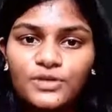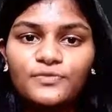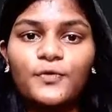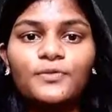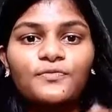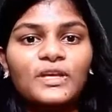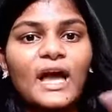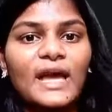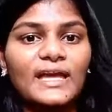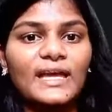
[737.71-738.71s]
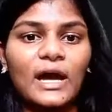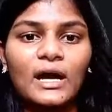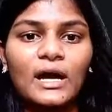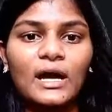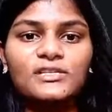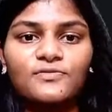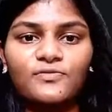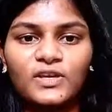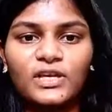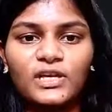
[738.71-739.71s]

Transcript: for VI and R is V